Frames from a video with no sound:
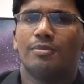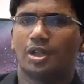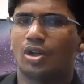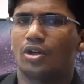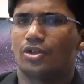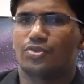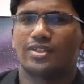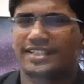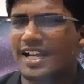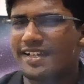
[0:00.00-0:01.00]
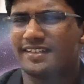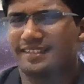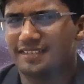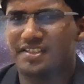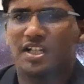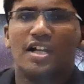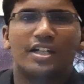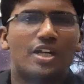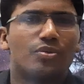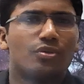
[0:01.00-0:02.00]
Because when scientists
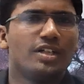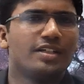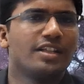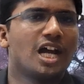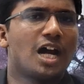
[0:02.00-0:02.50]
calculated the